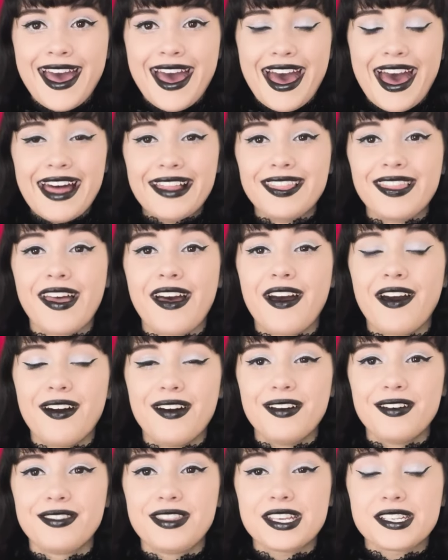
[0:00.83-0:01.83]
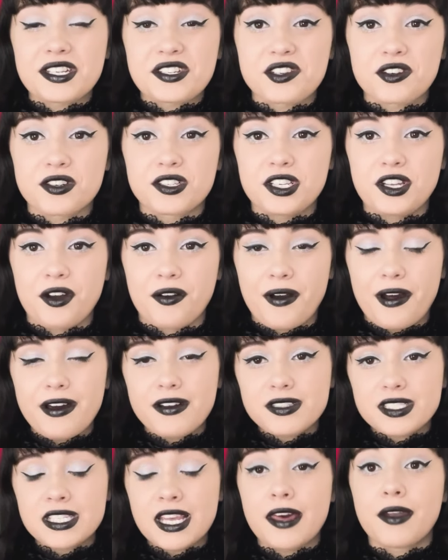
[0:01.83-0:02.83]
Hello, this is Georgina
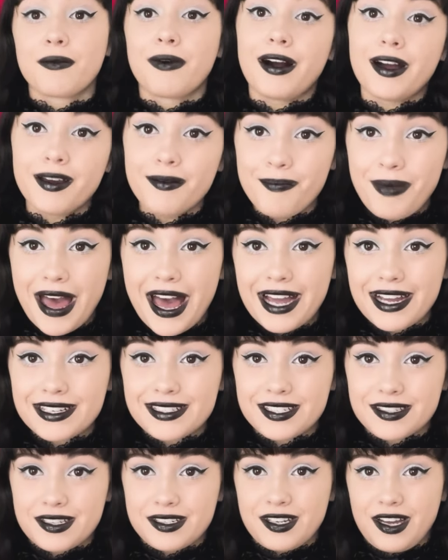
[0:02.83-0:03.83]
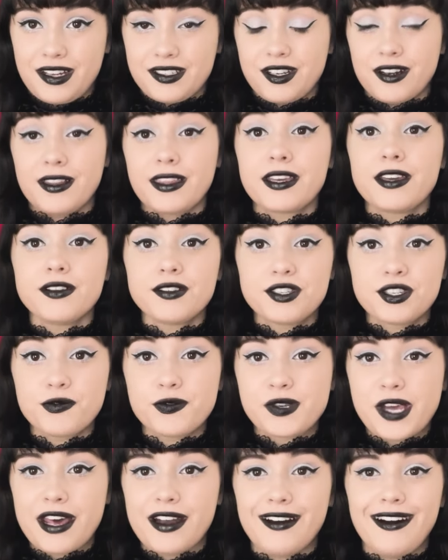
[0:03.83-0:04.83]
Rose, and welcome back to the Dot Darling YouTube
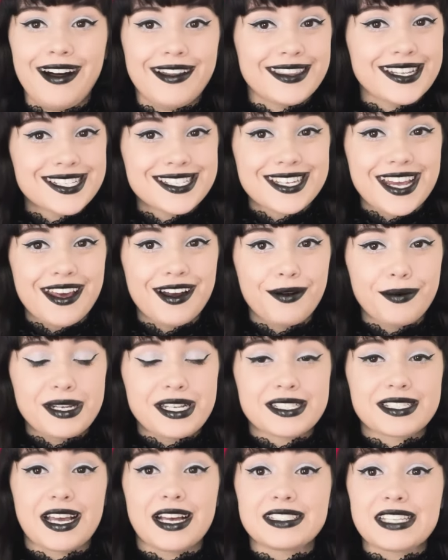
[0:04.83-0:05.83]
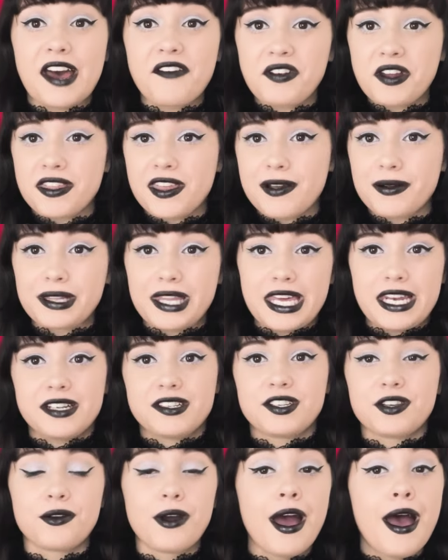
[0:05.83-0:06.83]
channel. On this channel, we discuss everything related
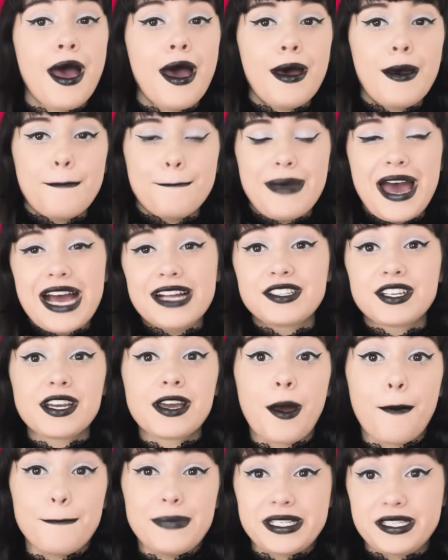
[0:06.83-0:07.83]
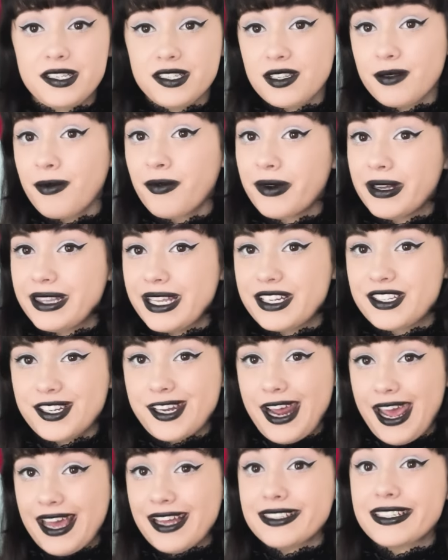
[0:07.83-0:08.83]
to magic, mysticism, religion,
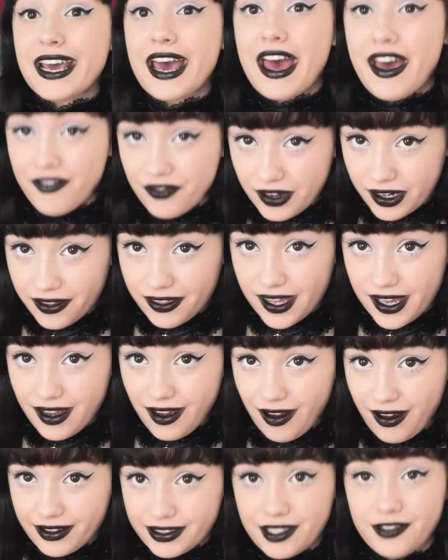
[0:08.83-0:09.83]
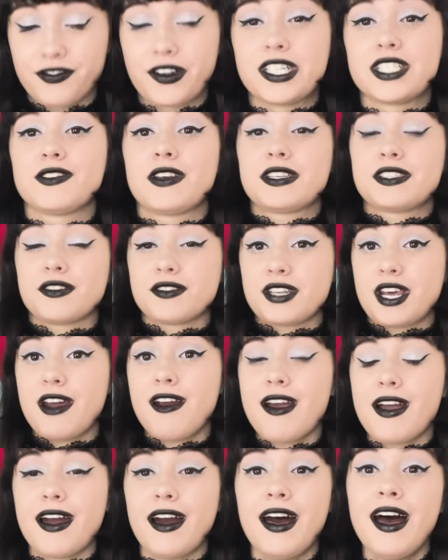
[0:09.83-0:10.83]
and everything on the fringe of
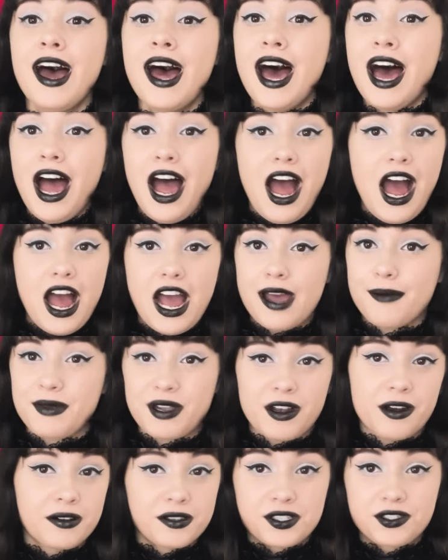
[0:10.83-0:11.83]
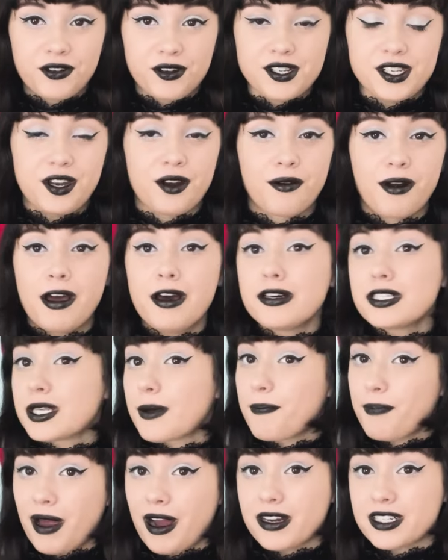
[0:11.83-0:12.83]
esoterica. I'm your host, Georgina Rose,
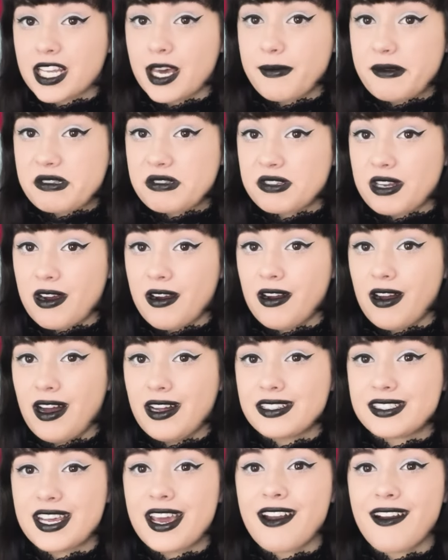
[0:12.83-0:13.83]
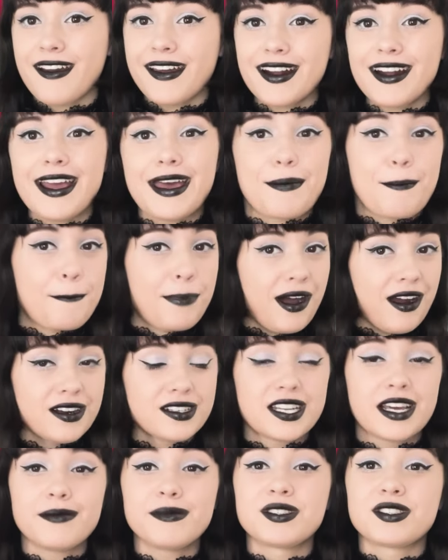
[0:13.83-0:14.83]
part-time esoteric content creator and
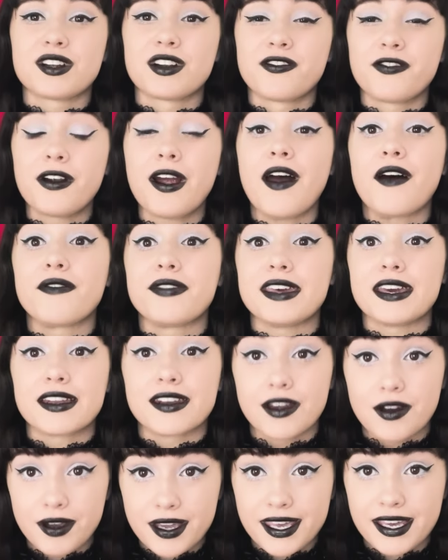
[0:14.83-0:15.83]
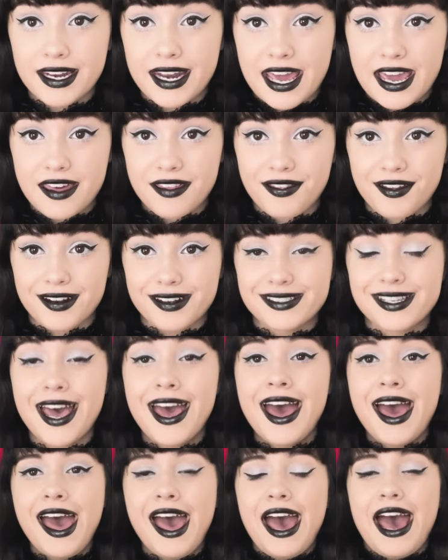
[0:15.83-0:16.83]
part-time surfer of the Enochian Aethers.
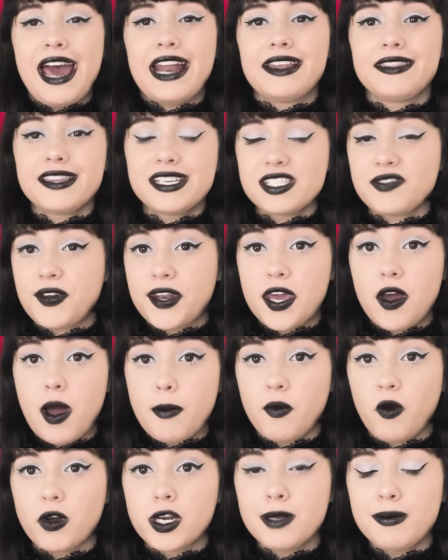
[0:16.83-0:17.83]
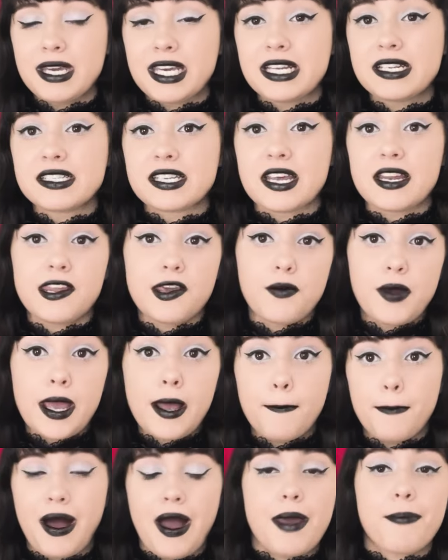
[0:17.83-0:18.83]
And in this video, I'm going to be continuing
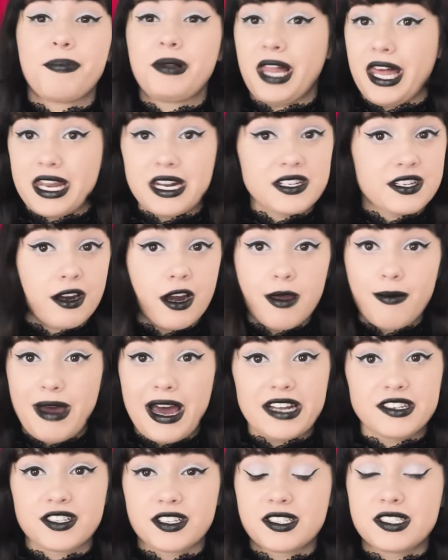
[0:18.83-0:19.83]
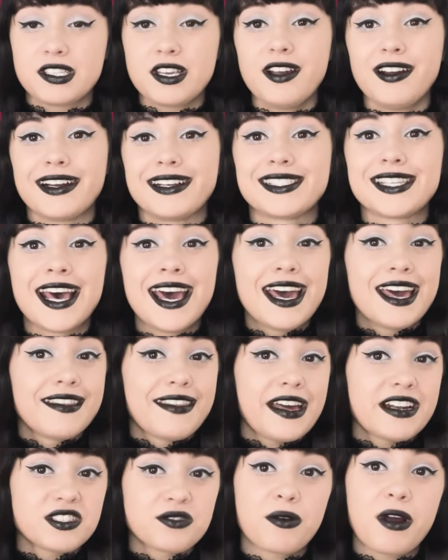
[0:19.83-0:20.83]
my Planetary Magick series.
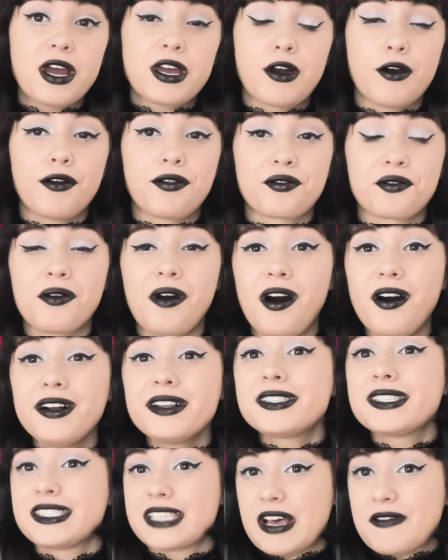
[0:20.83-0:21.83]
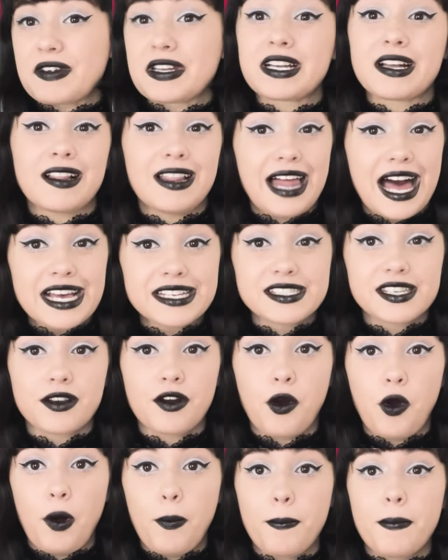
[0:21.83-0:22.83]
That is where I go through all seven
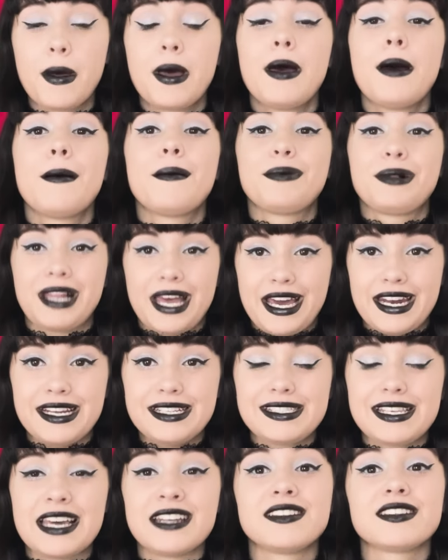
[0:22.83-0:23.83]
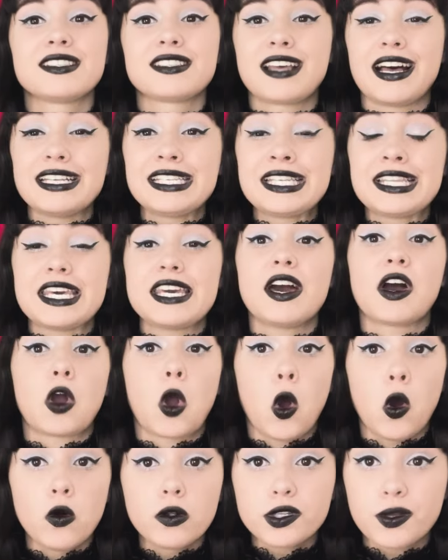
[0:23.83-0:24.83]
classical planets and discuss the
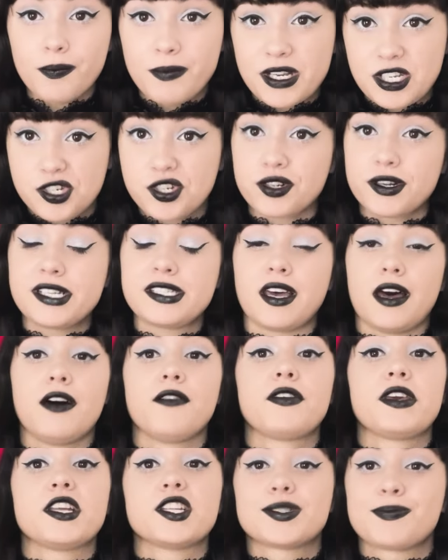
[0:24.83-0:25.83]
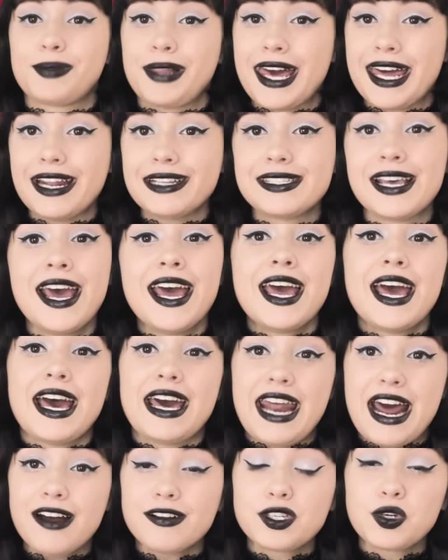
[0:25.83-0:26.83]
occult mysteries of each planet and
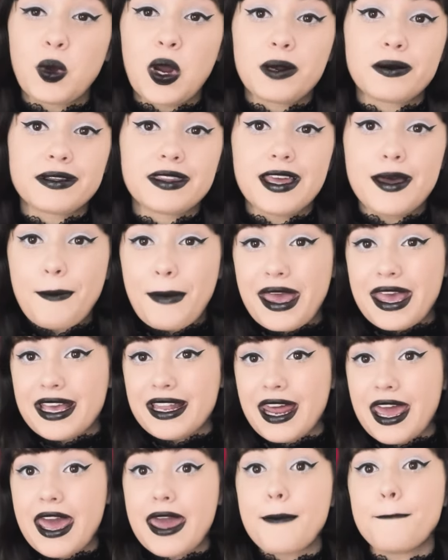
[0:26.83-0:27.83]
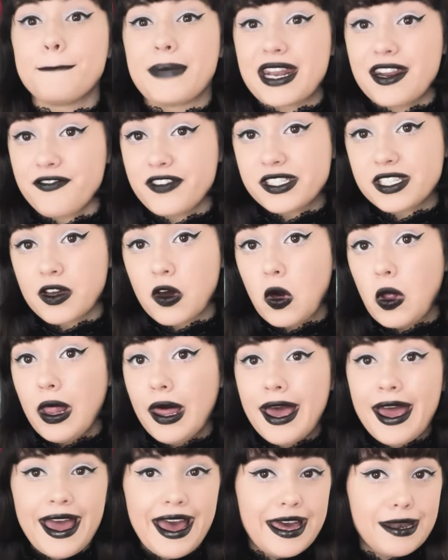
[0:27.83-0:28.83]
how to work with them in a metaphysical
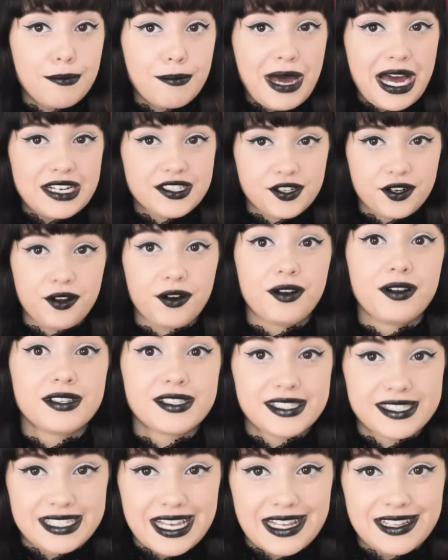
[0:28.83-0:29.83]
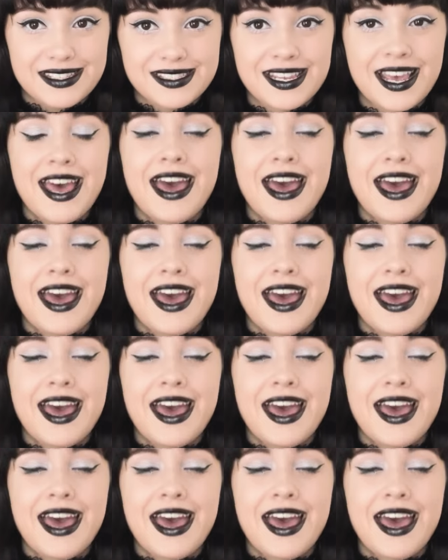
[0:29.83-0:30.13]
and magical sense.